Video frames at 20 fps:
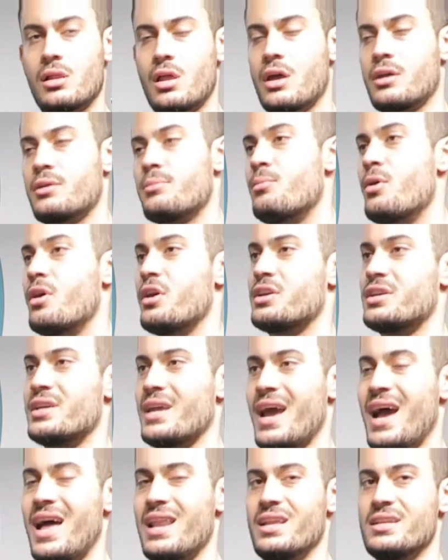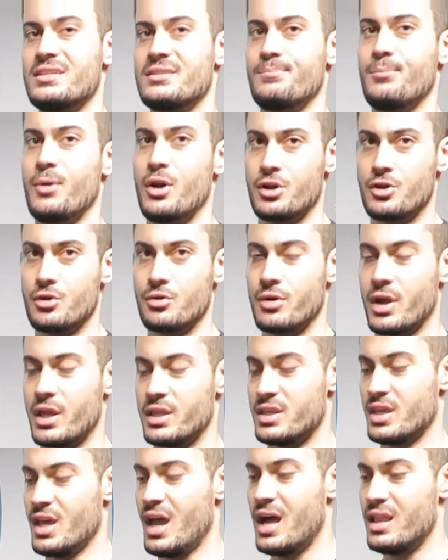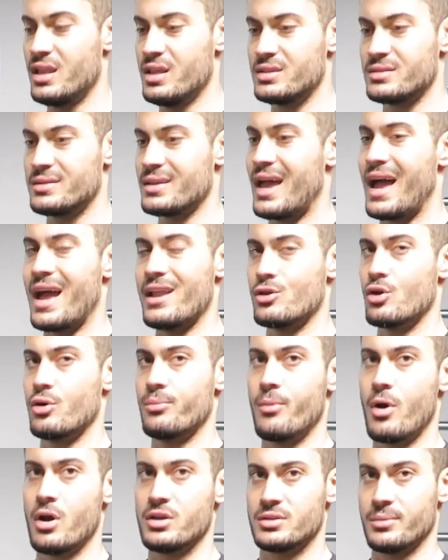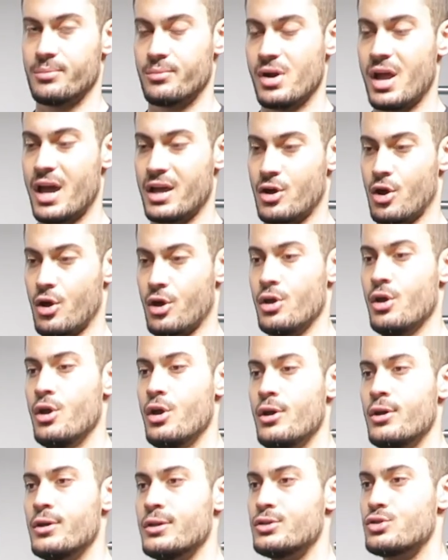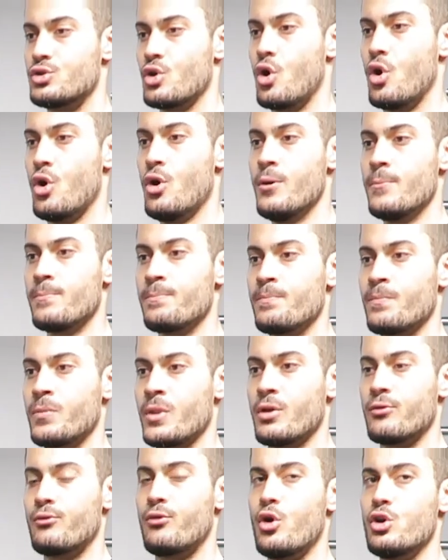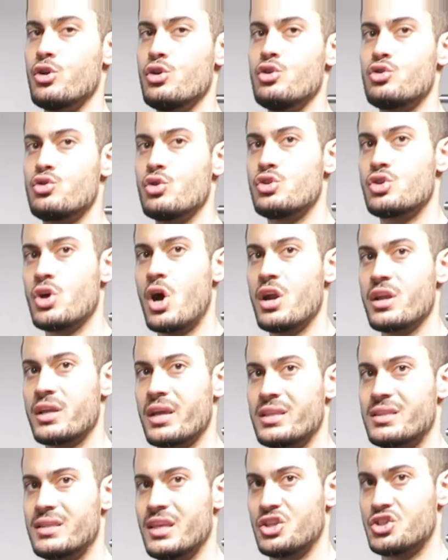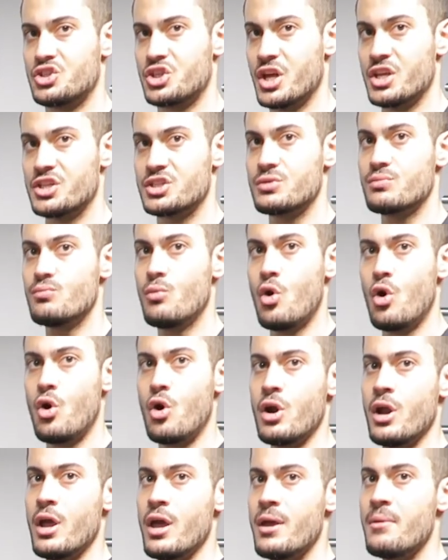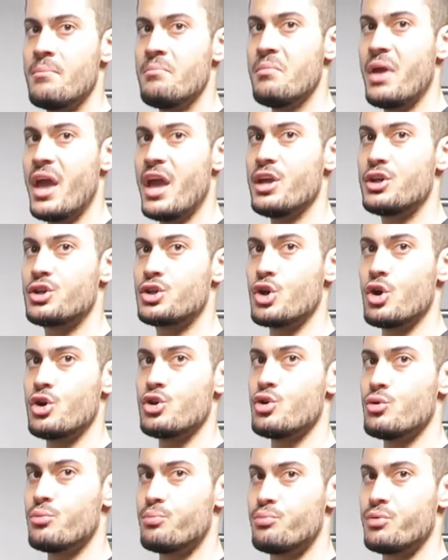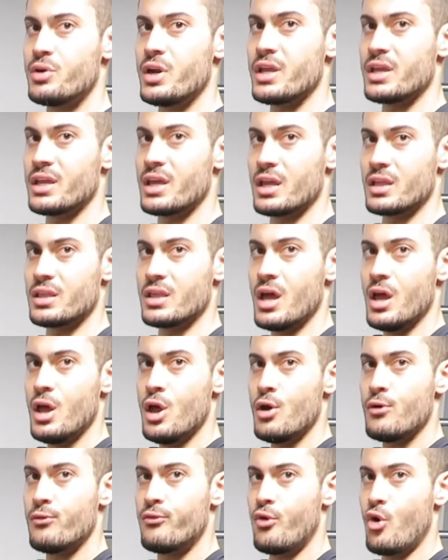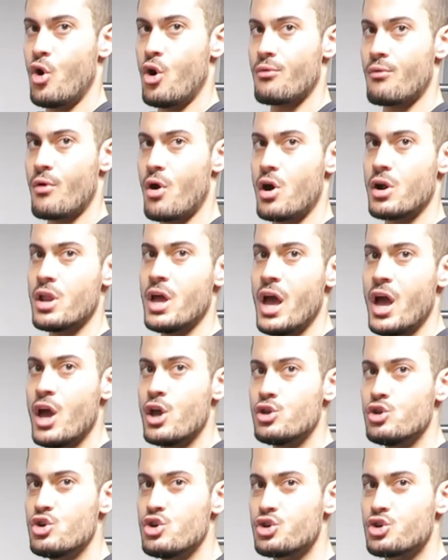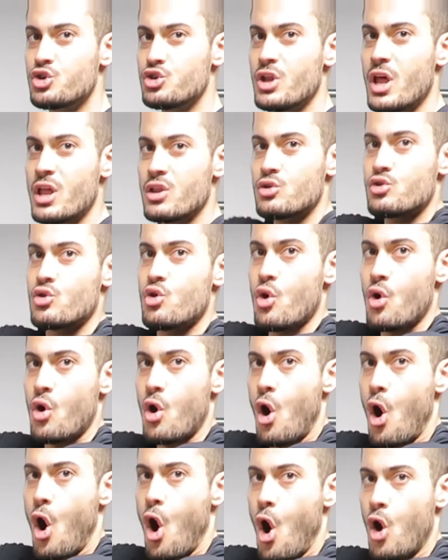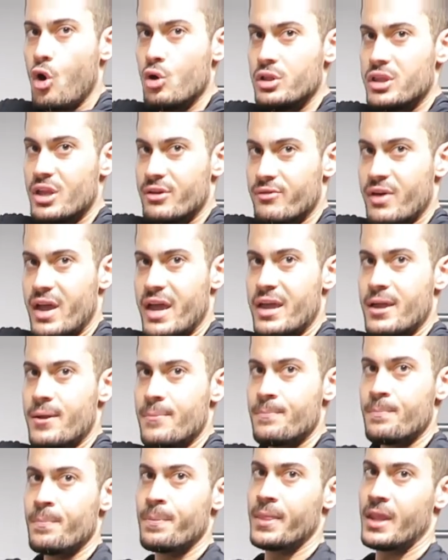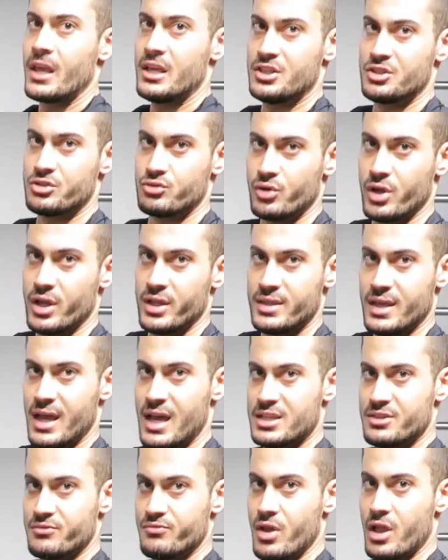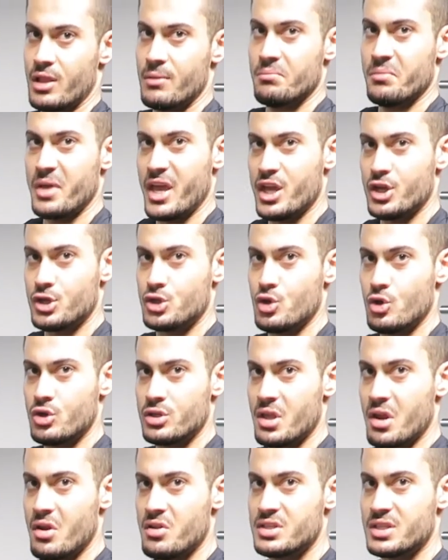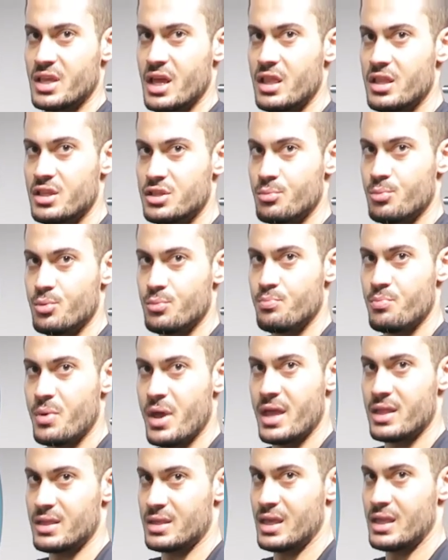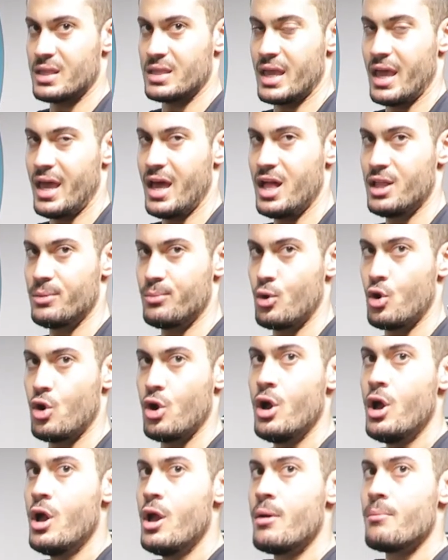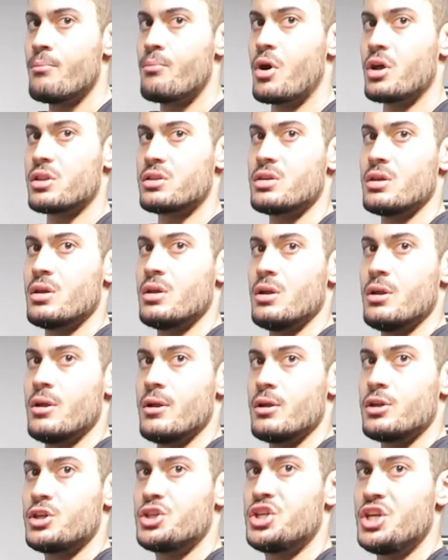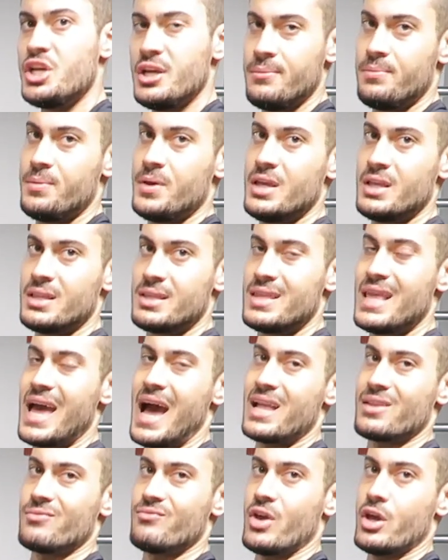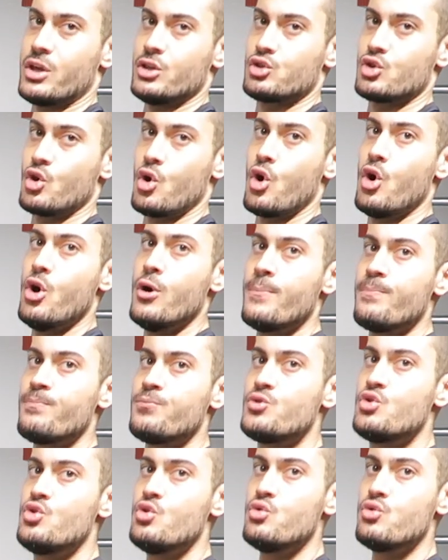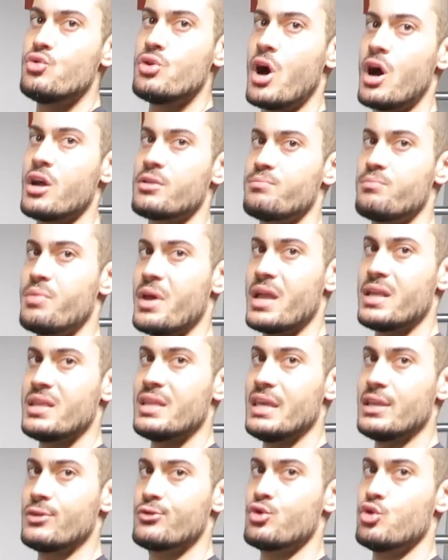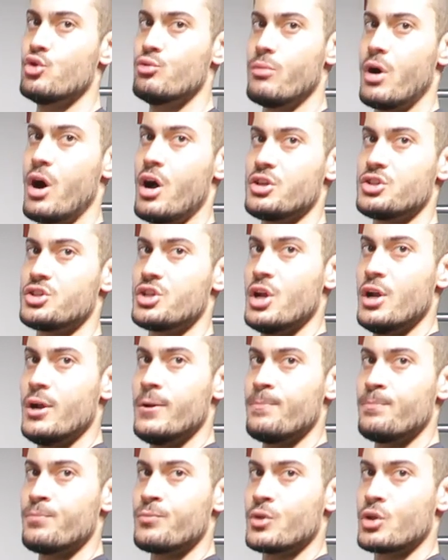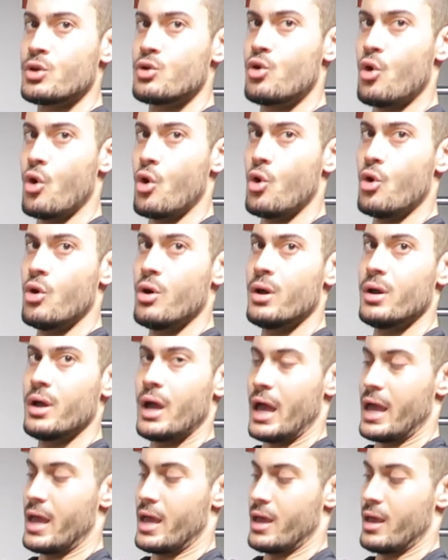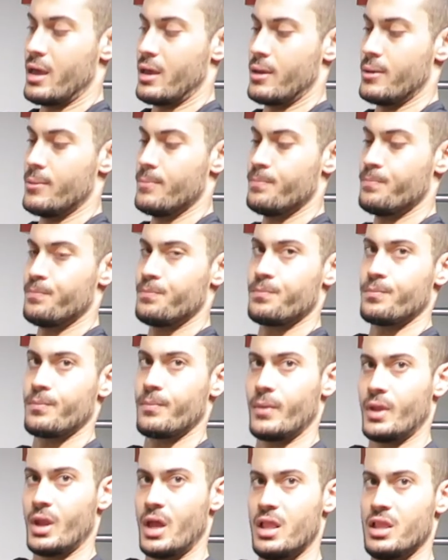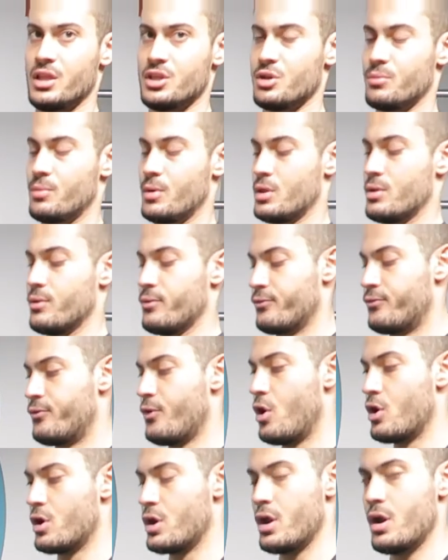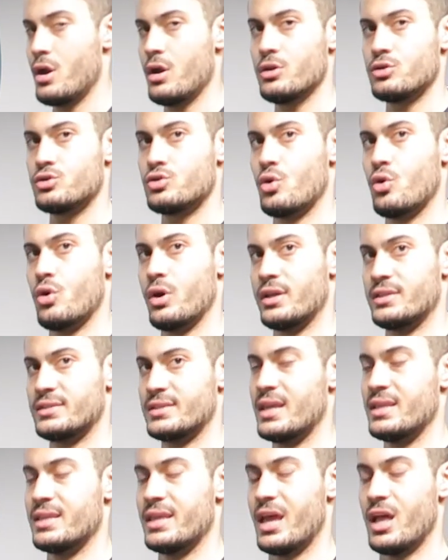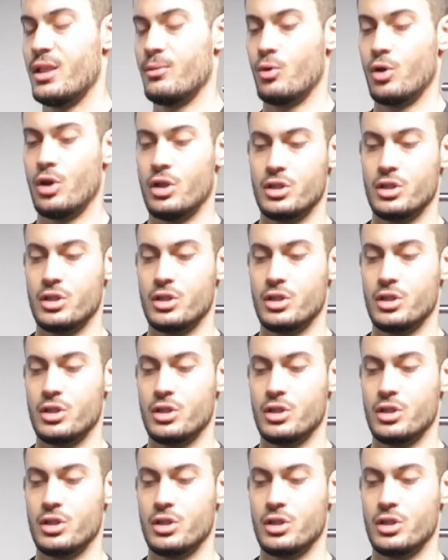like brachialis, brachioradialis, and your bicep brachii. So for you to target the chest more, make sure you bring it forward. You shouldn't go all the way straight as well. Make sure there is a little bit bend in the elbow, but keep it that way. So do not bend it too much. Go a little bit further, so extend the elbow a